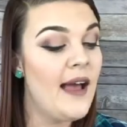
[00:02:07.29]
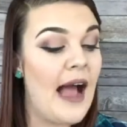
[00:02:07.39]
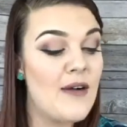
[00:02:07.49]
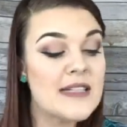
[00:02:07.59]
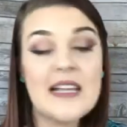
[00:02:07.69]

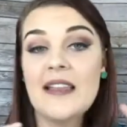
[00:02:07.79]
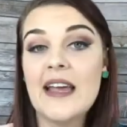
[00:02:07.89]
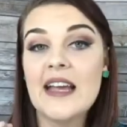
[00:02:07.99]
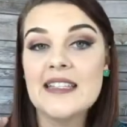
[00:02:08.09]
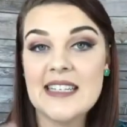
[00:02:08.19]
I was
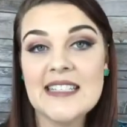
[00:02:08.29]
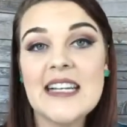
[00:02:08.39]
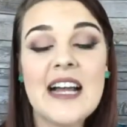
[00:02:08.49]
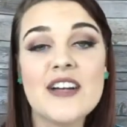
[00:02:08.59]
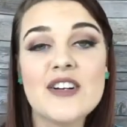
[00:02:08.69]
selling
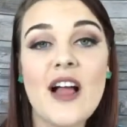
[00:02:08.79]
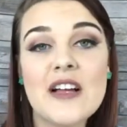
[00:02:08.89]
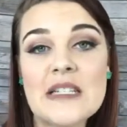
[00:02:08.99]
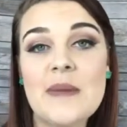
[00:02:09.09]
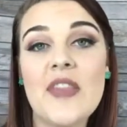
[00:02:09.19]

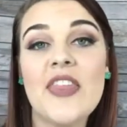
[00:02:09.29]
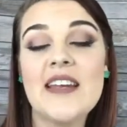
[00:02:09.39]
$1,600 a month,